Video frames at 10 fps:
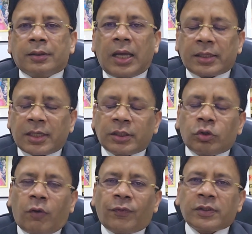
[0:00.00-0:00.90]
The
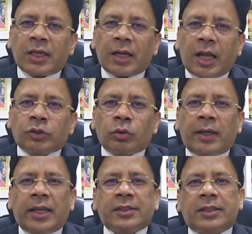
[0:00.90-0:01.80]
assessing officer also
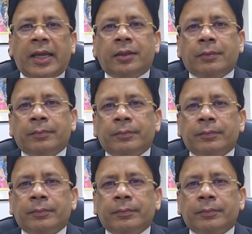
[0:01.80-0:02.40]
alleged that